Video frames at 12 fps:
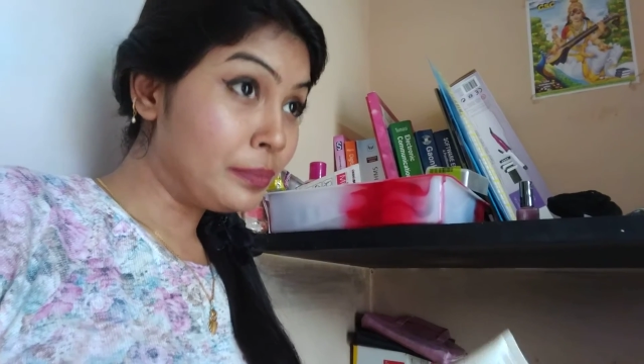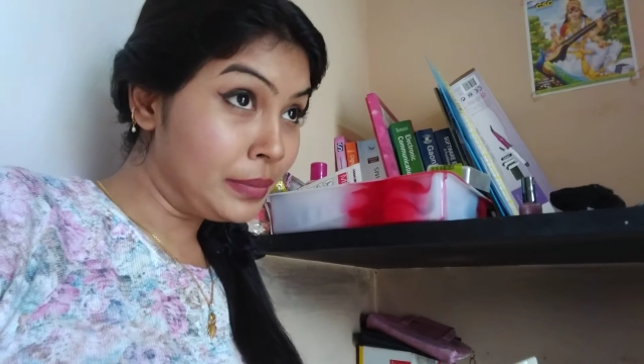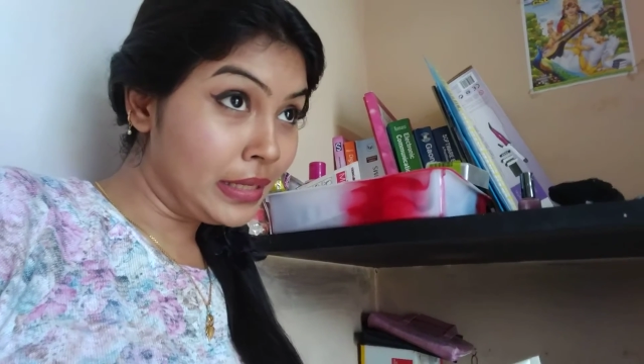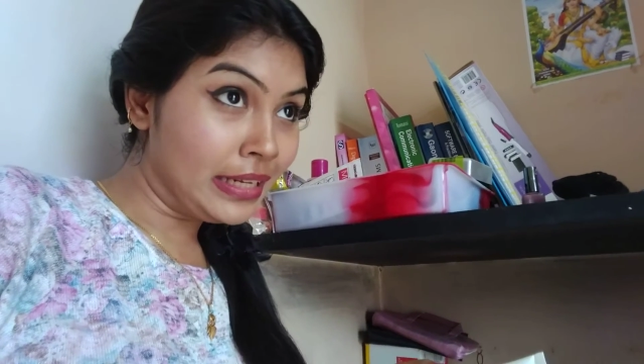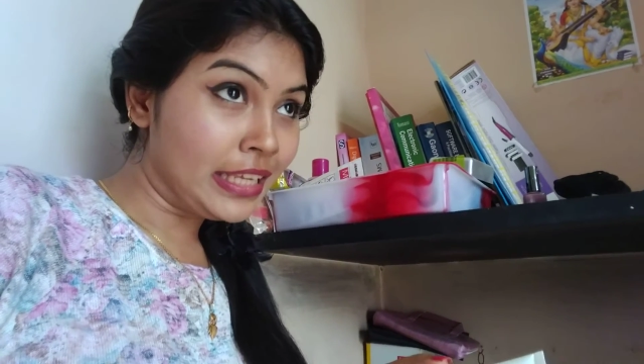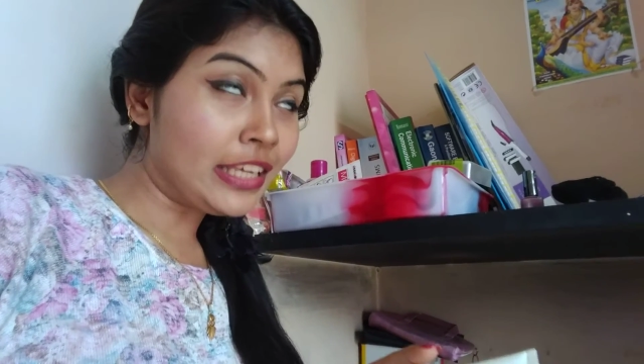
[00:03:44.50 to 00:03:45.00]

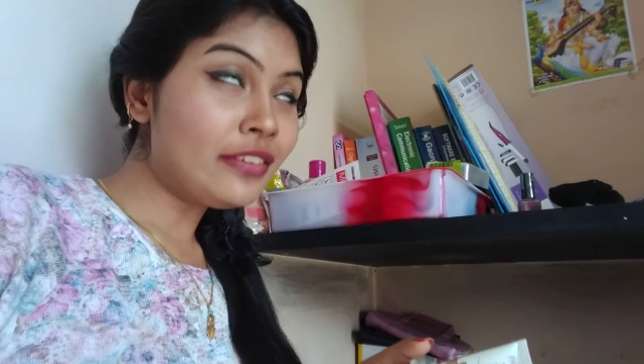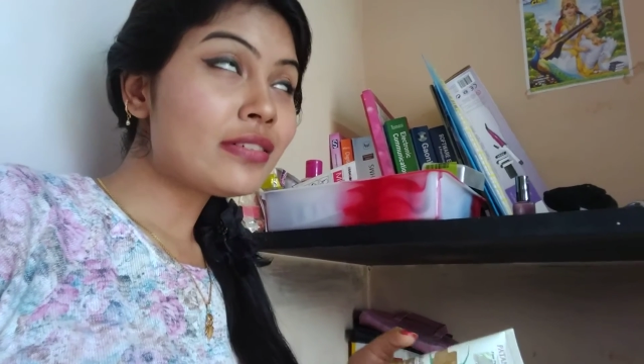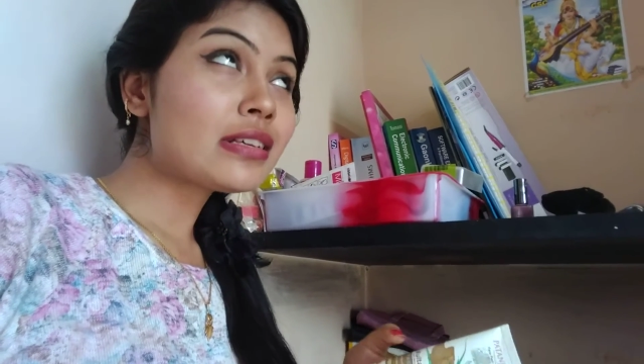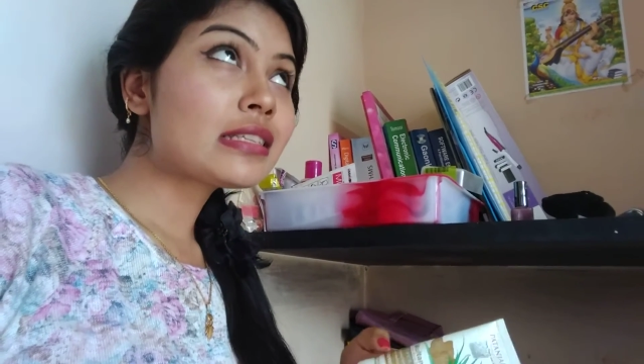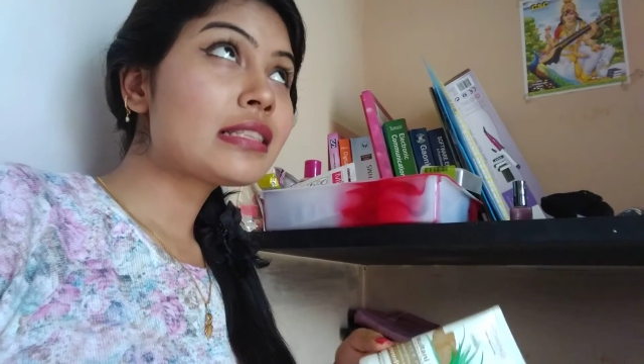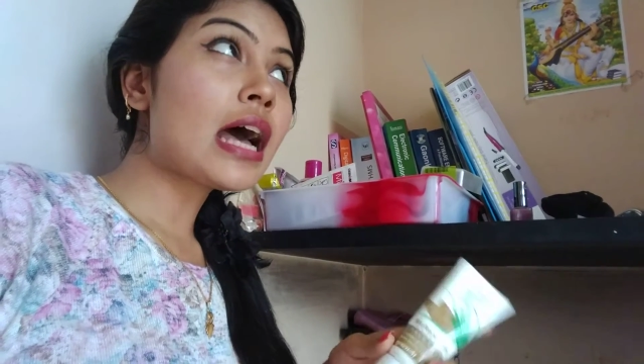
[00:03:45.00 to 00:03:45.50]
believe
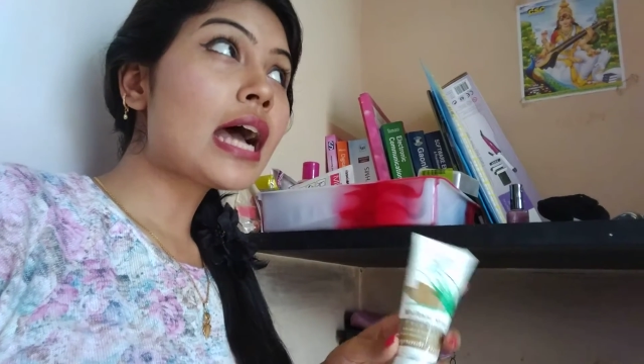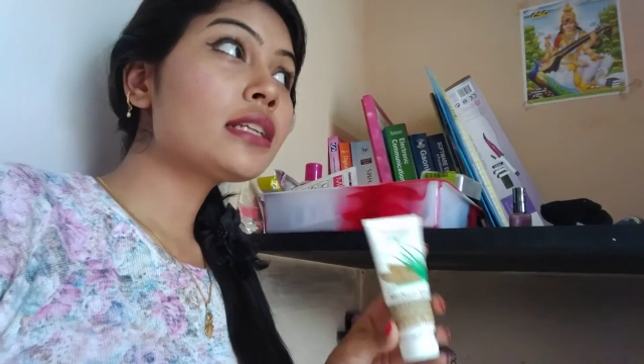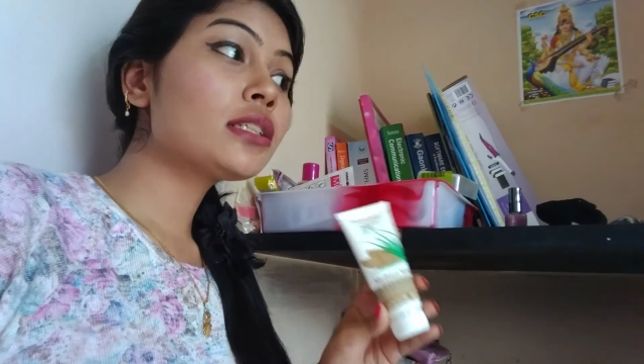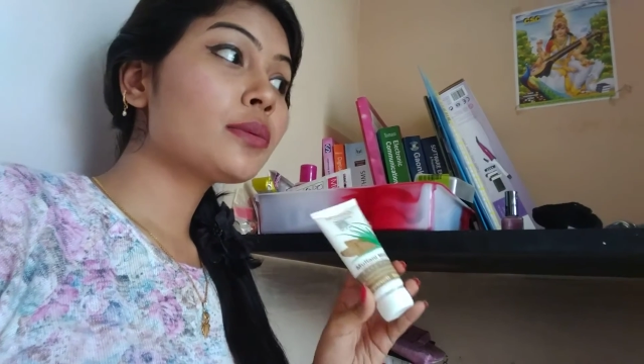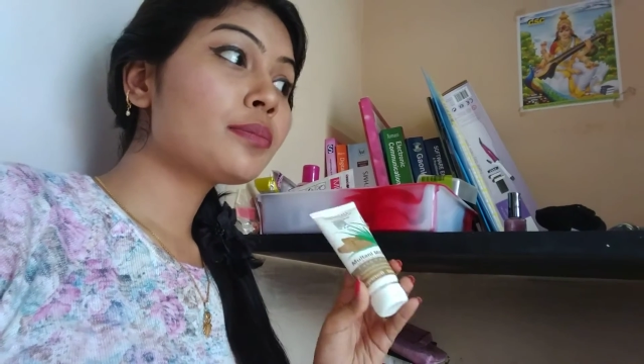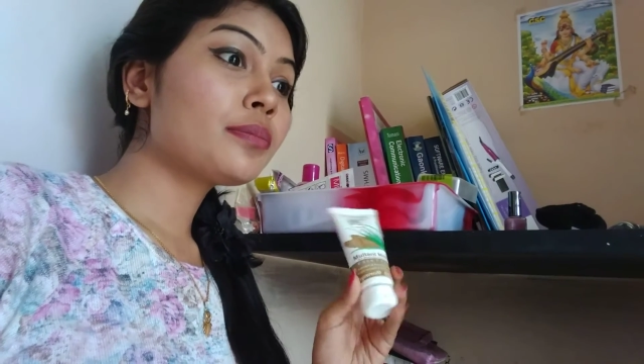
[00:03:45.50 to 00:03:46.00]
is
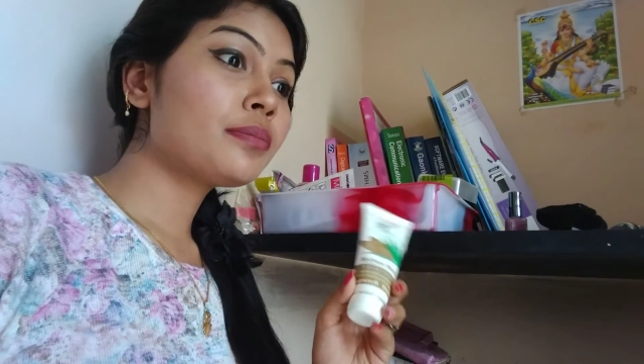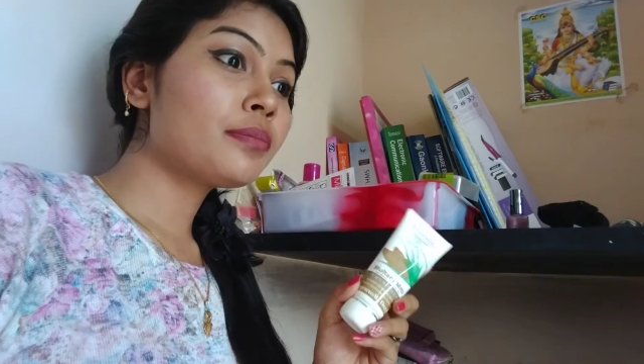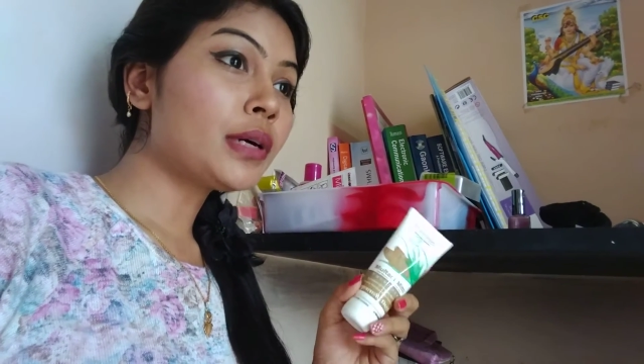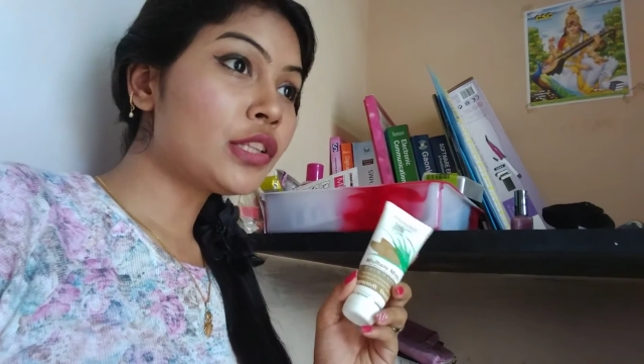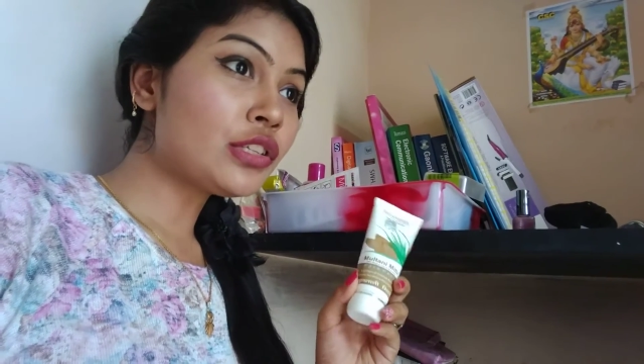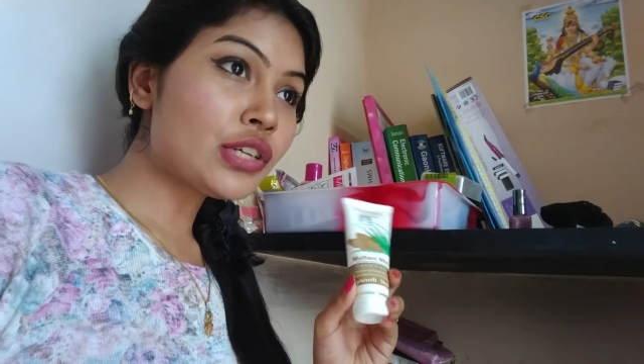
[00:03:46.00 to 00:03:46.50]
that
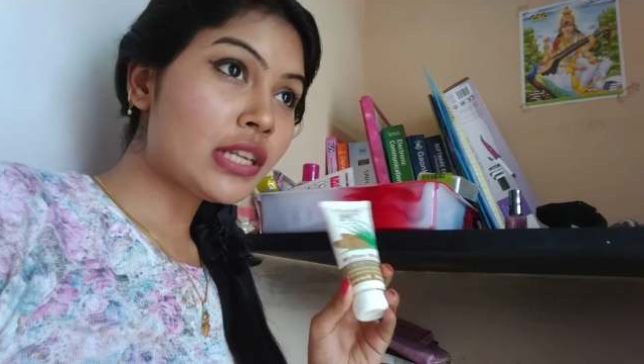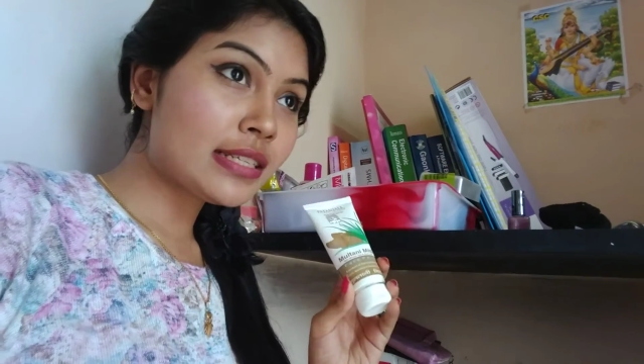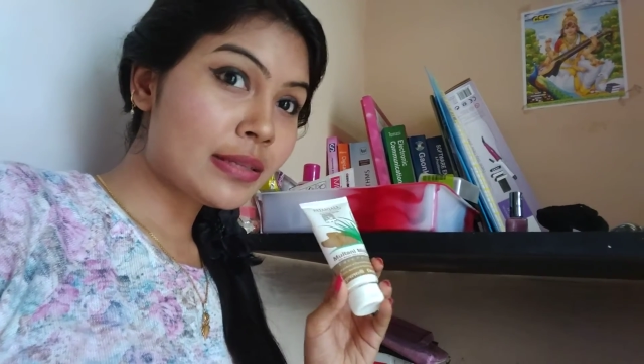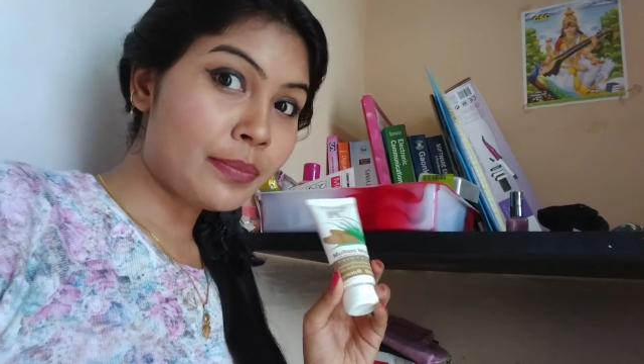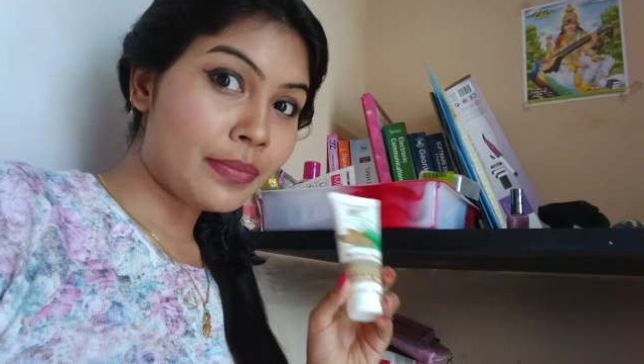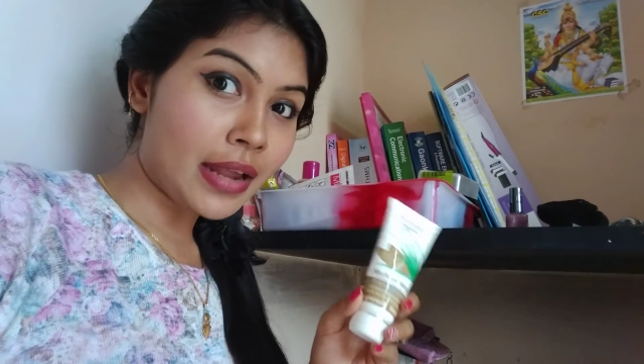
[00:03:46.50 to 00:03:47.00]
Patanjali
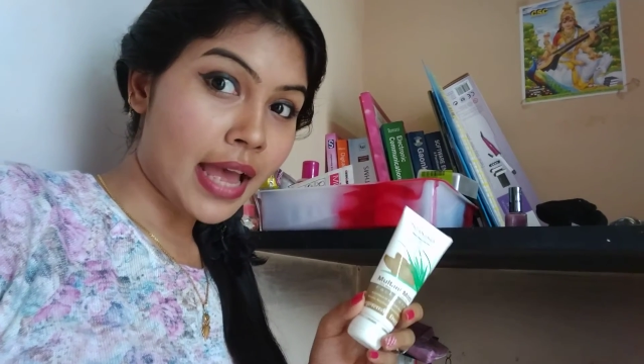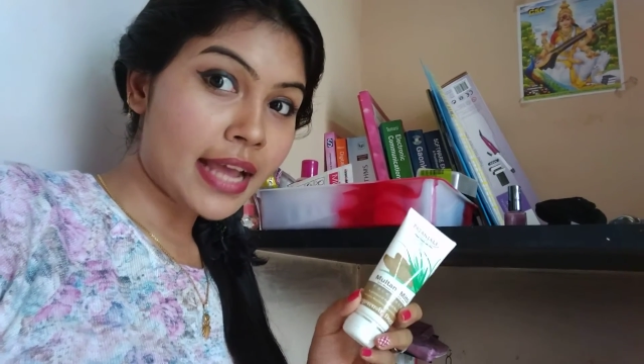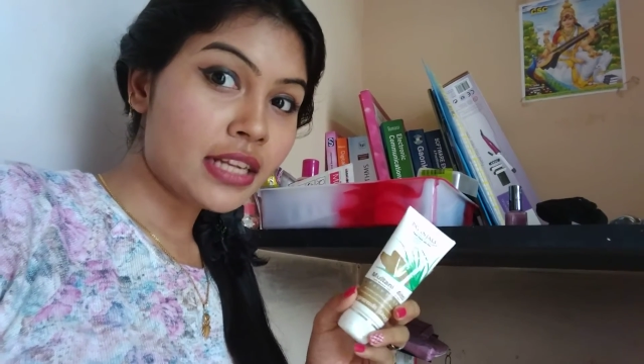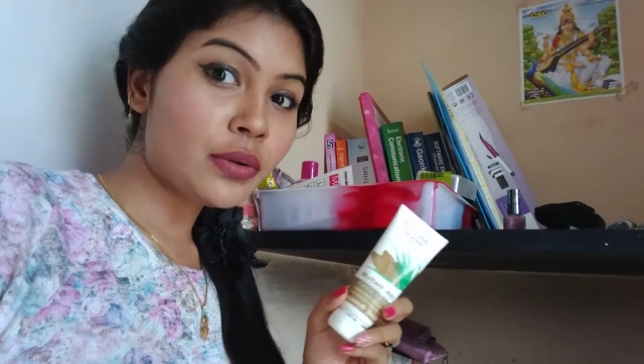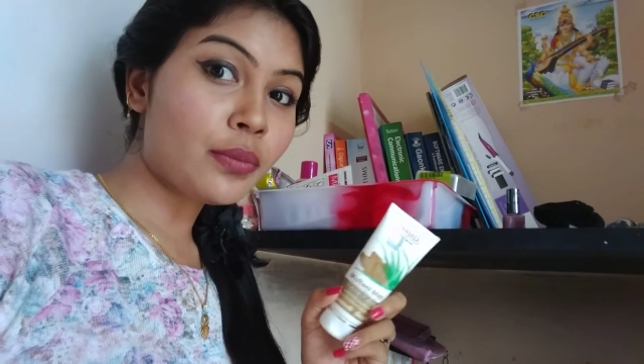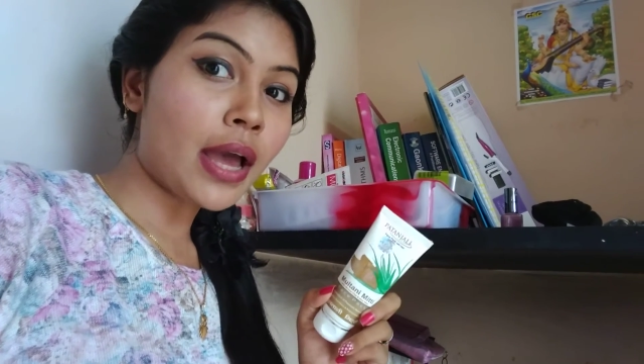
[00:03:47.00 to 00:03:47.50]
is a
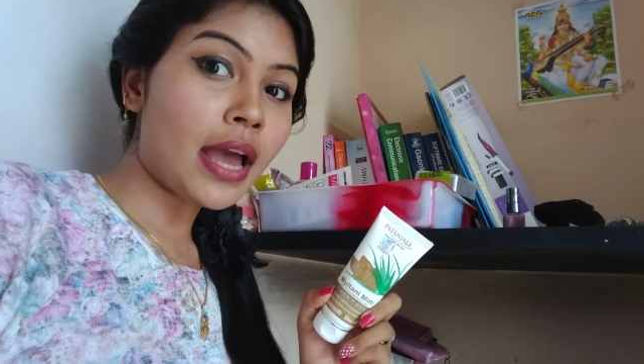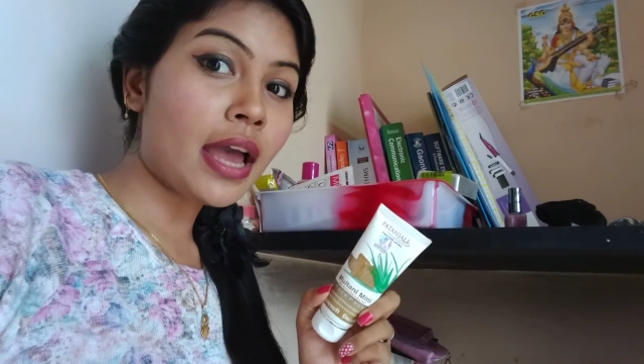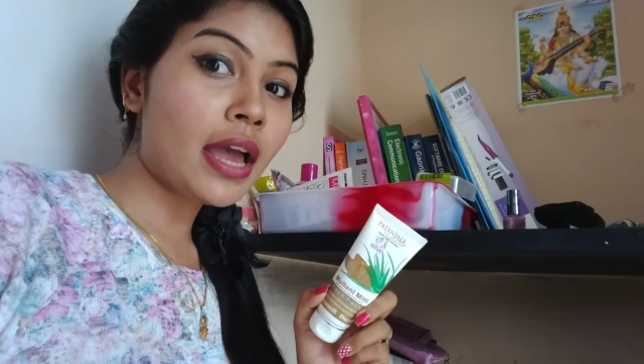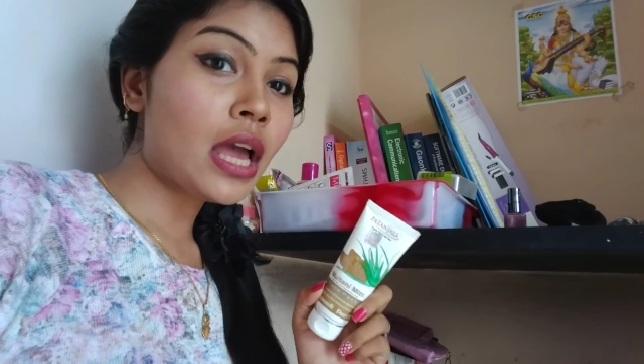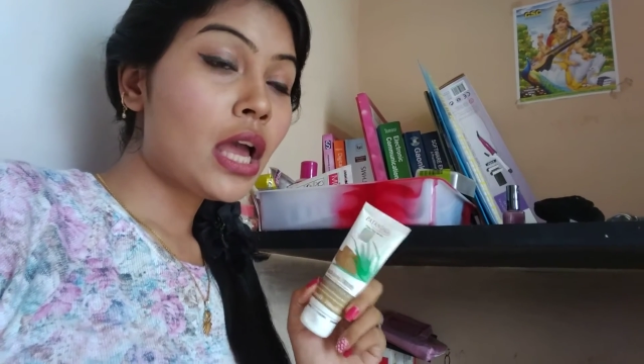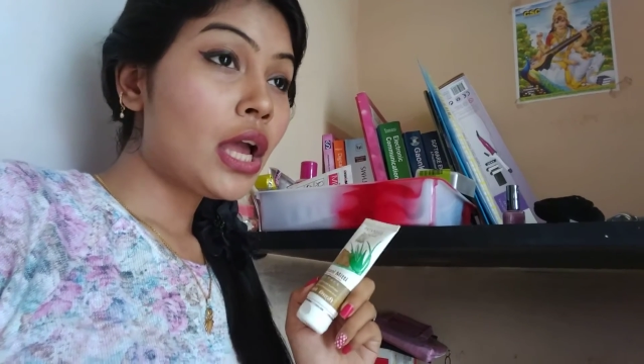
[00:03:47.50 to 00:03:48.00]
brand
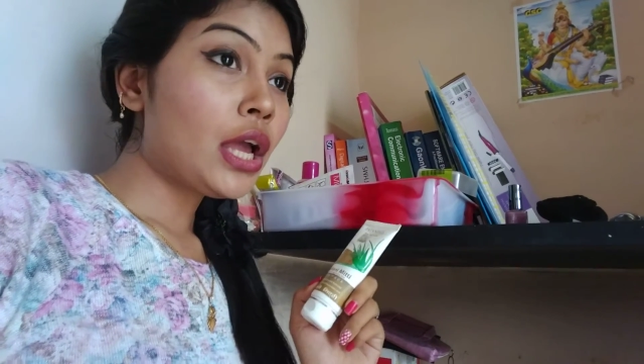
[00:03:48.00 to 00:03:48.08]
where